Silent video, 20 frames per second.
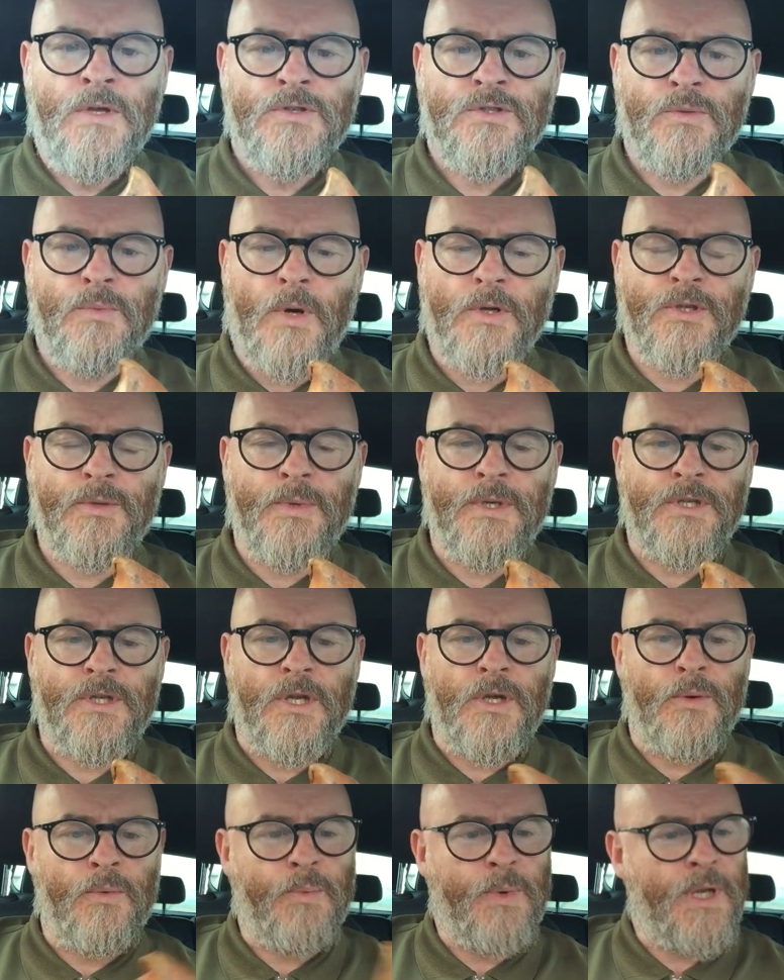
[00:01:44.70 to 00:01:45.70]
So what
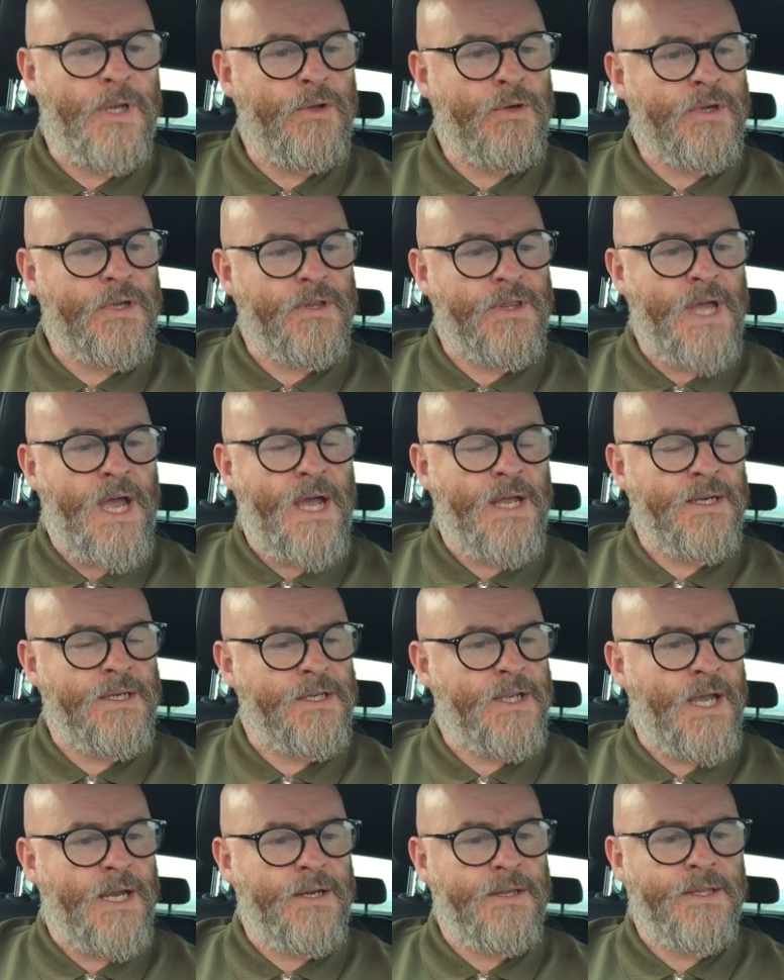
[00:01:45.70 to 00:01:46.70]
do? We look at that and
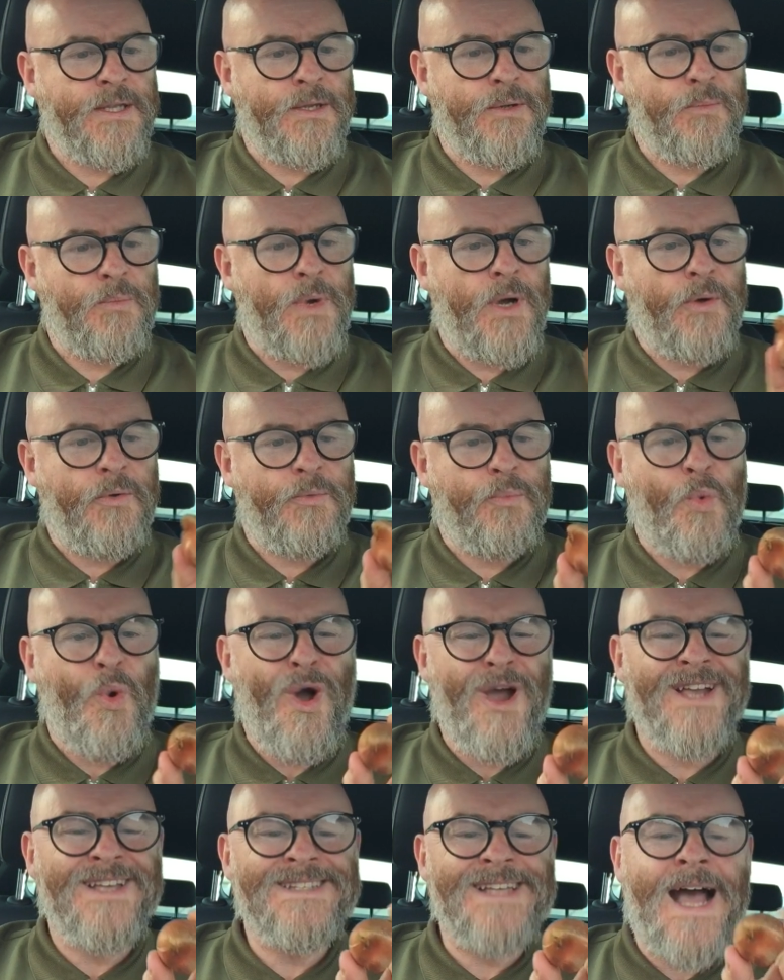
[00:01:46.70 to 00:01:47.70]
you're kind of thinking, well,
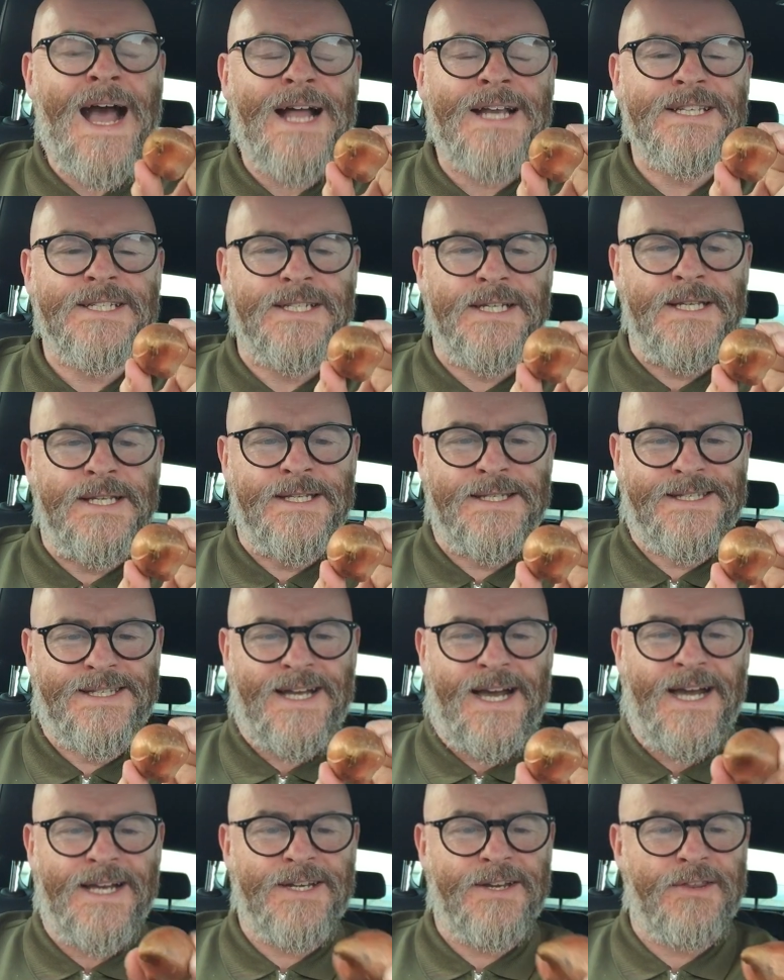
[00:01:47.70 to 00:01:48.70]
what is actually
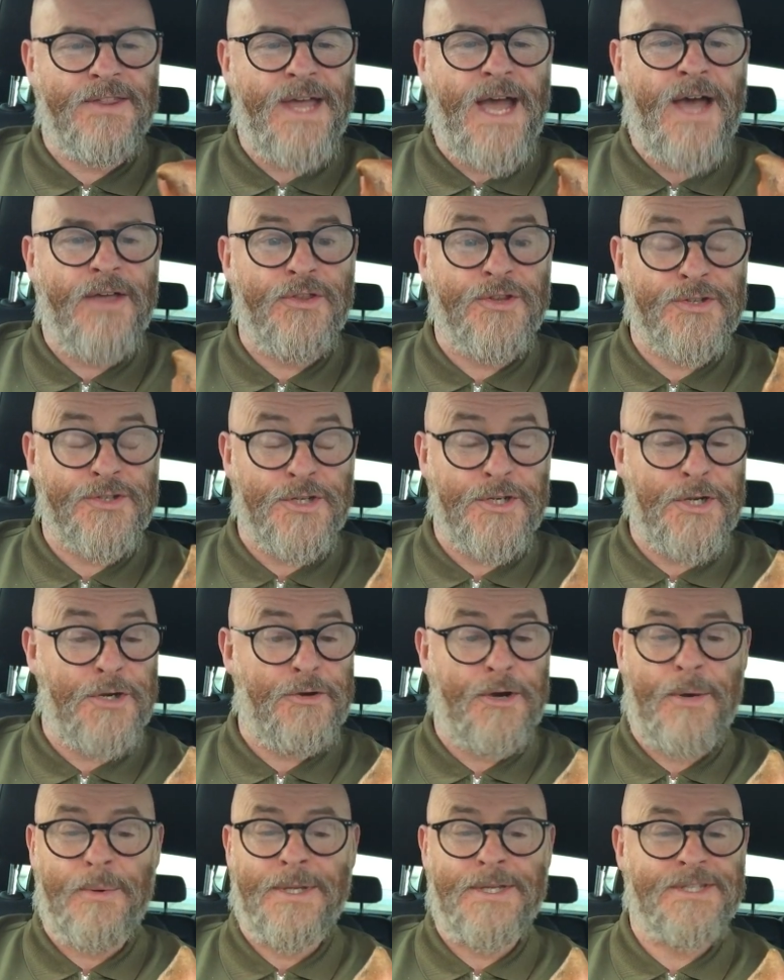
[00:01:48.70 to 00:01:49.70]
inside of that that's going to
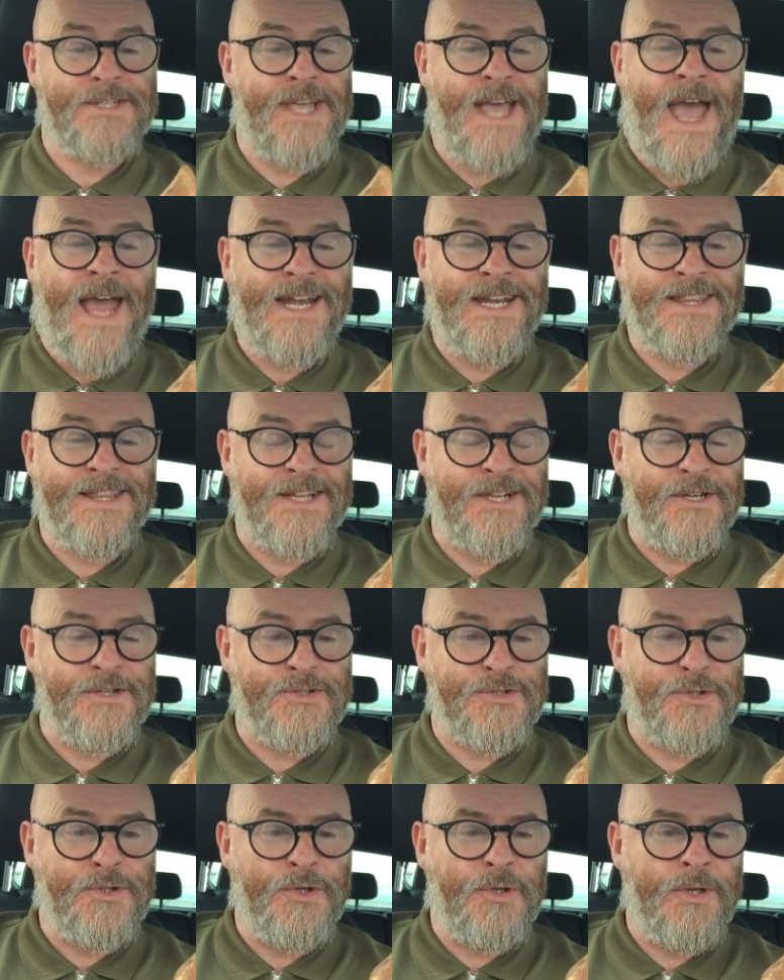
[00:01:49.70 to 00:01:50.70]
grow into anything
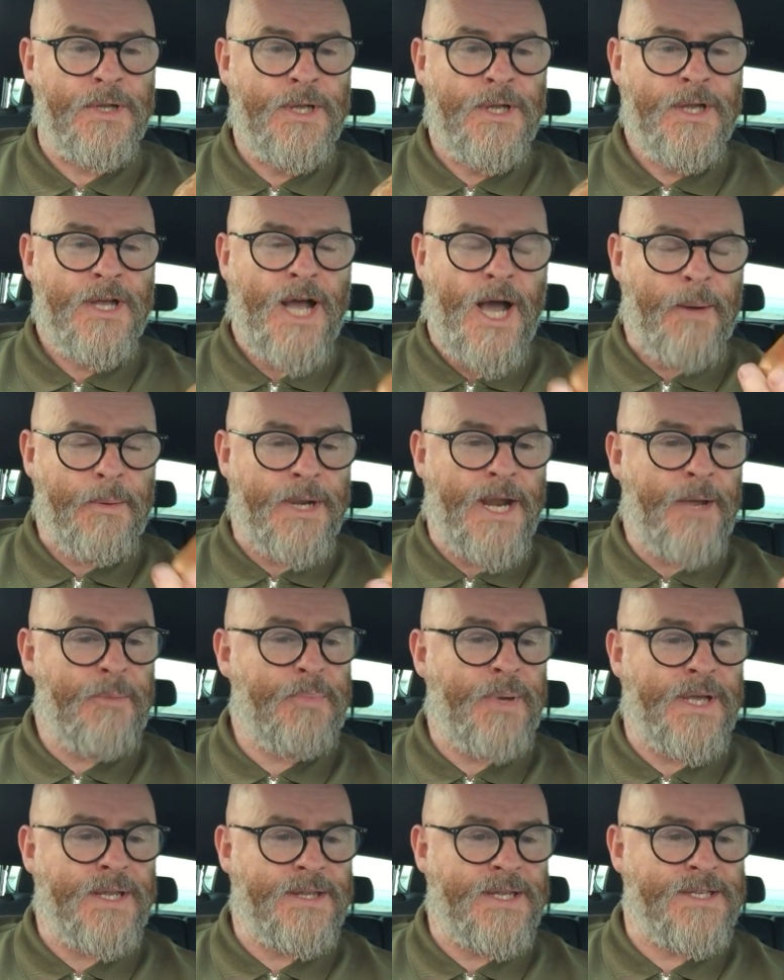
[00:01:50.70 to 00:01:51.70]
at all? I mean, I
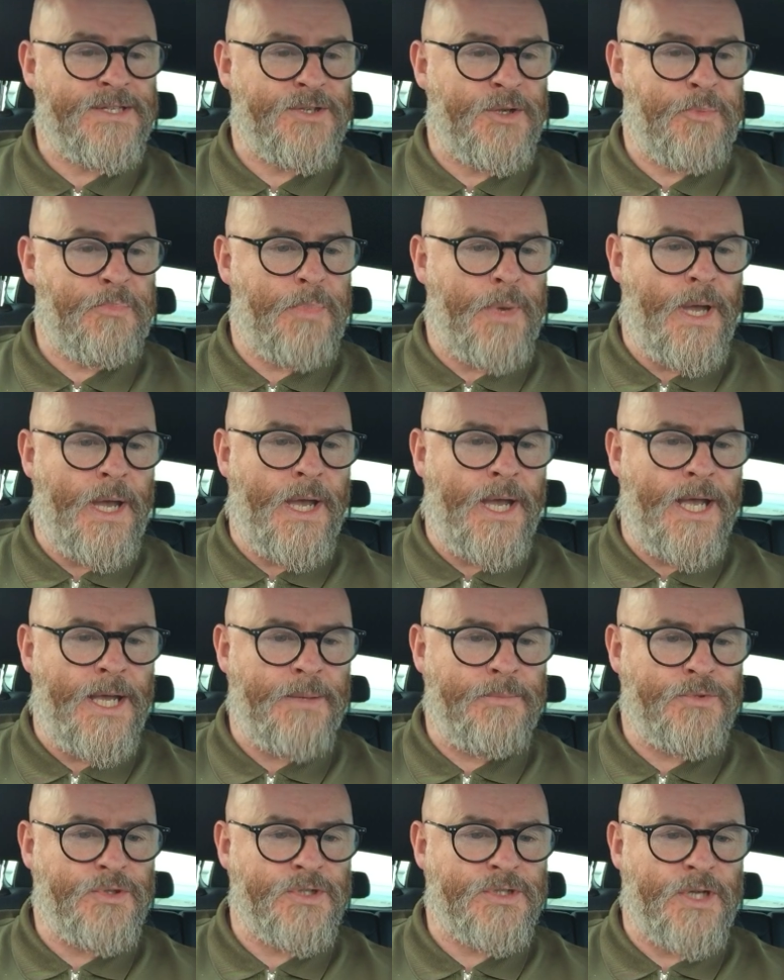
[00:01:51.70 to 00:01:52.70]
picked this up
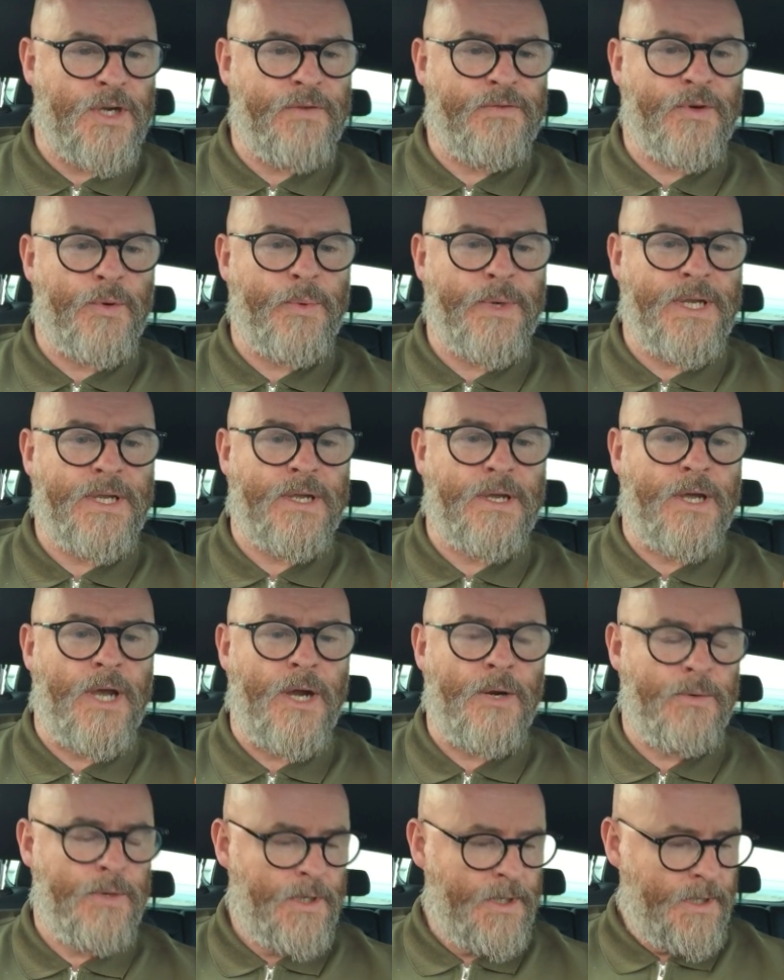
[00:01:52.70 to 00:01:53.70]
just over a week
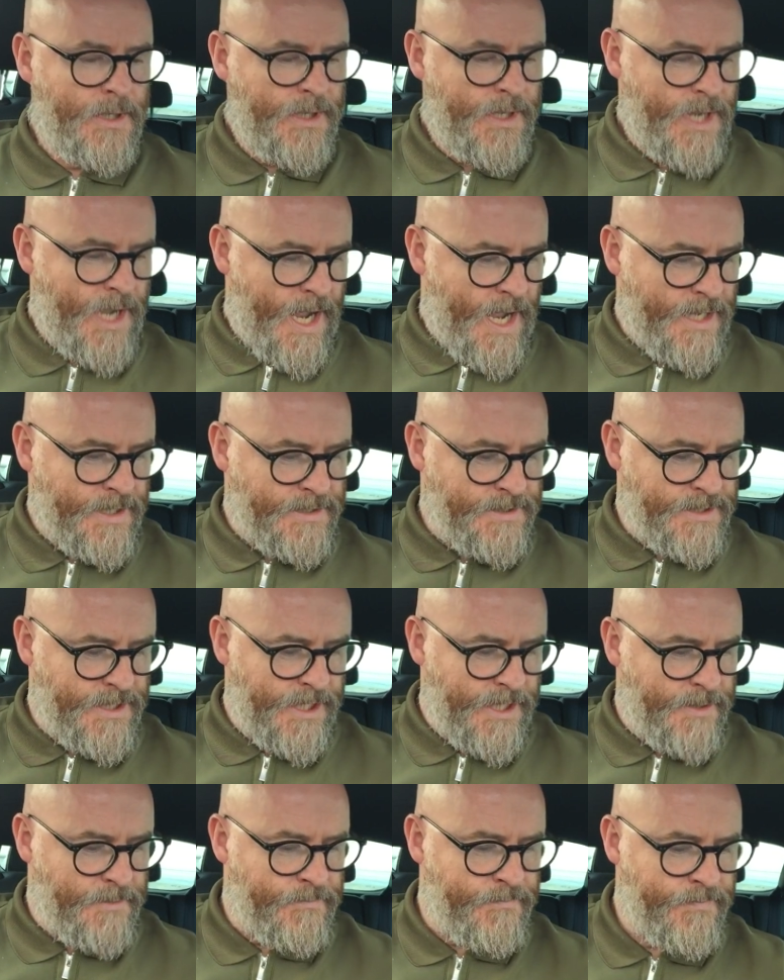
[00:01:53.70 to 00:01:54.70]
ago,
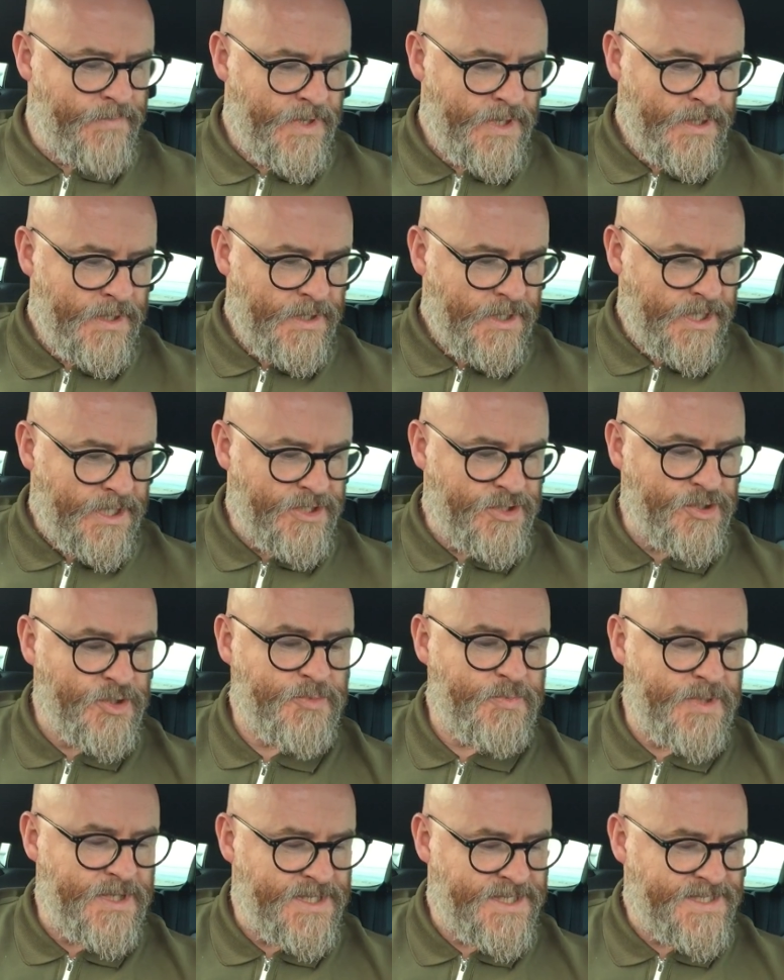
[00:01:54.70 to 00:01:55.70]
and it's
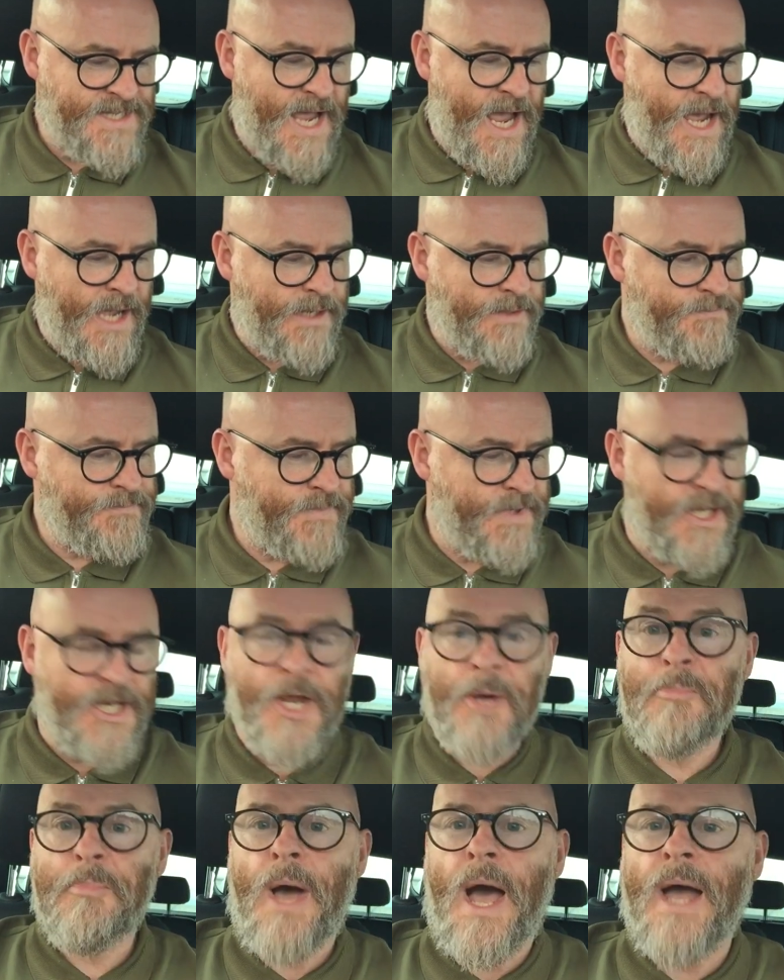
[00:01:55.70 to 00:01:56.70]
just been sat
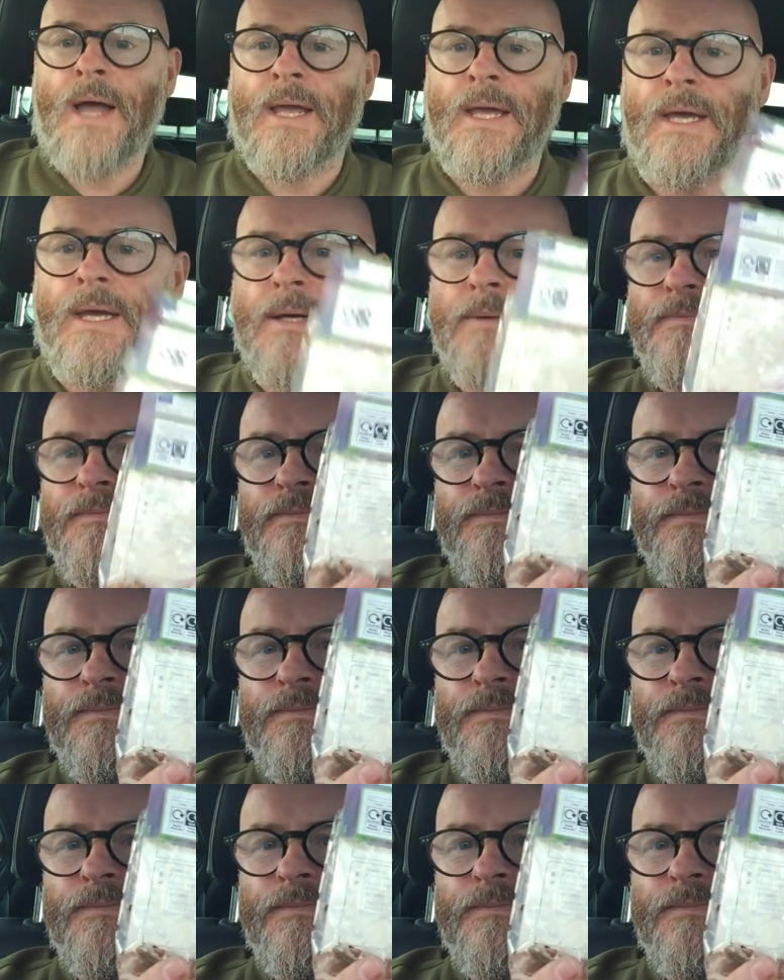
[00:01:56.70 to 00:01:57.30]
in a packet,